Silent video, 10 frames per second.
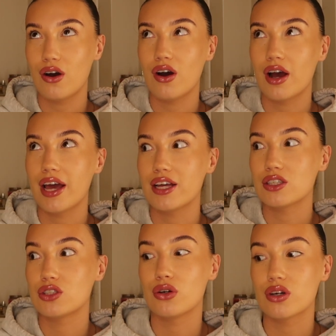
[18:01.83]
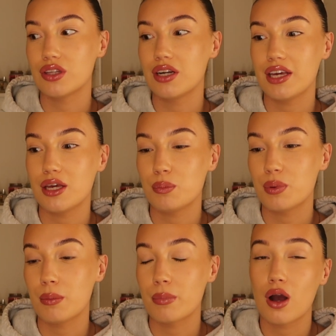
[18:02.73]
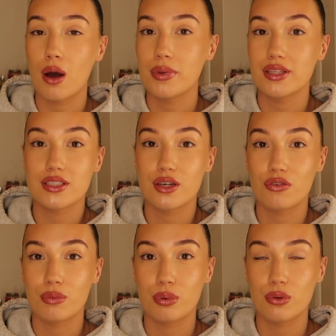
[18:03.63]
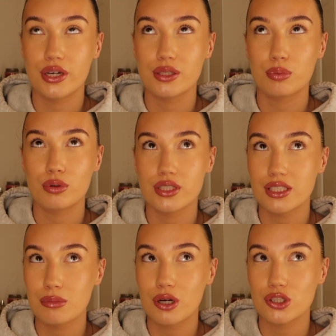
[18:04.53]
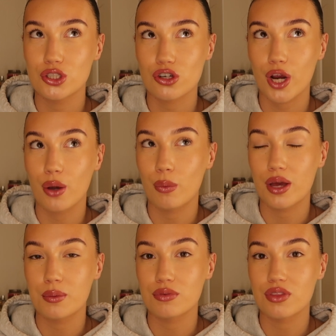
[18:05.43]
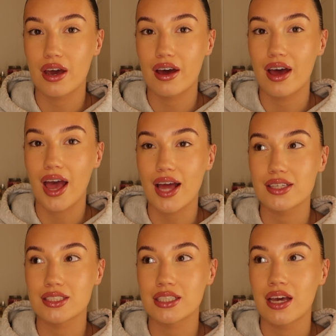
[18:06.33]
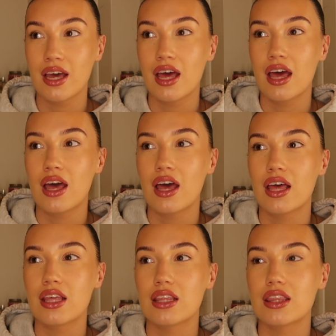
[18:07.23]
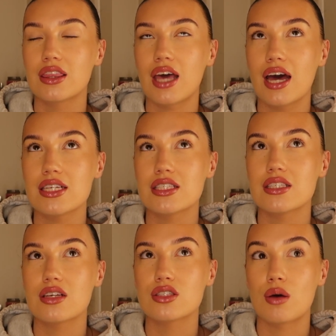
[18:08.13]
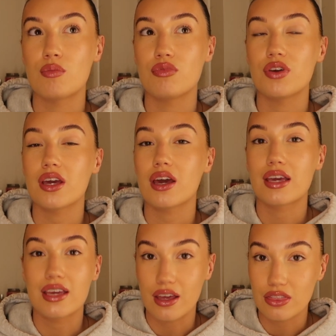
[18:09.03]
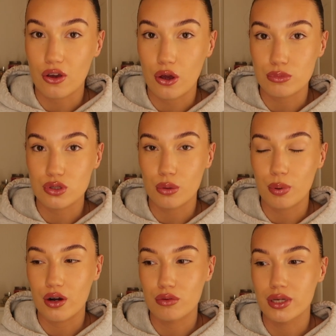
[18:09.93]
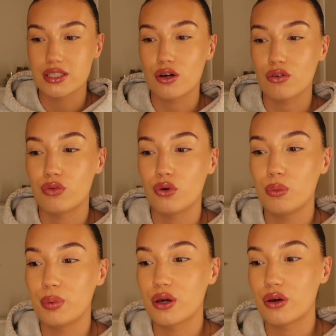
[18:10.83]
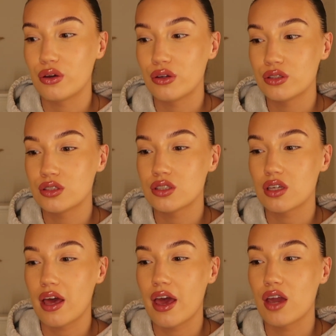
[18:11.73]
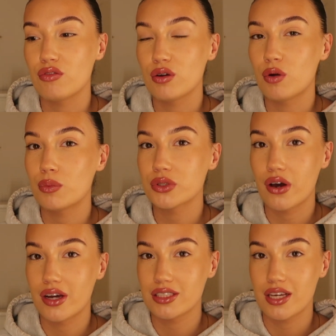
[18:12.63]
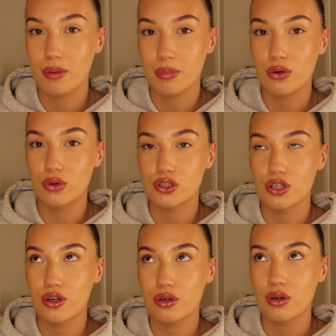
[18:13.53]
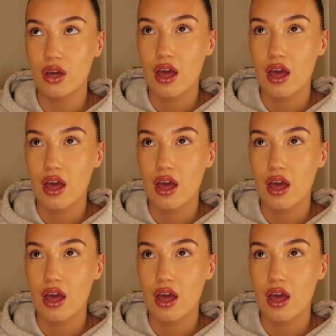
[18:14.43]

I took the leap in becoming self-employed pretty much straight away with that, and that's something, again, that I'm so proud of myself for, because everyone was kind of telling me not to.